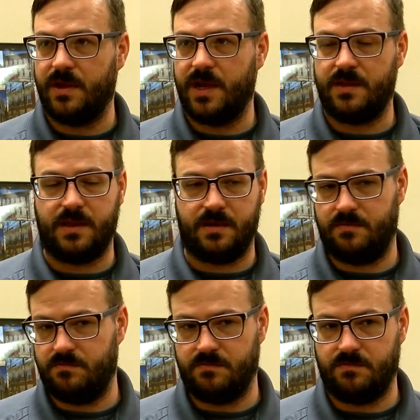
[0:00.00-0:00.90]
And
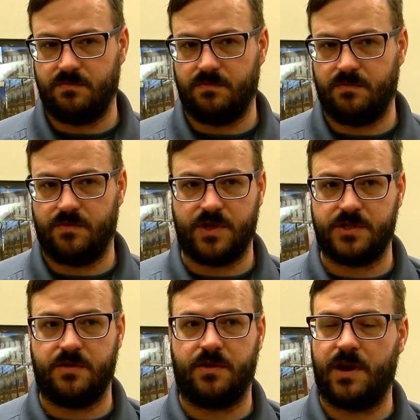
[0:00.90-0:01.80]
then there's
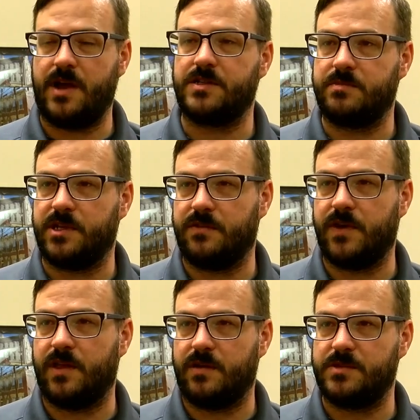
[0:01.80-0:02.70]
no other housing being
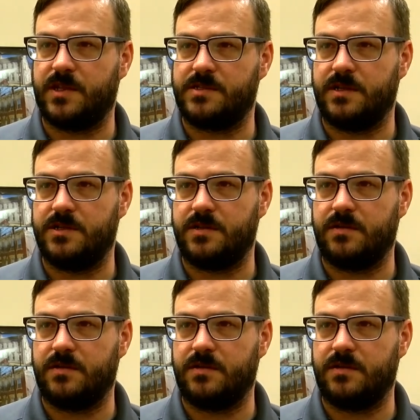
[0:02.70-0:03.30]
developed, so that's an issue.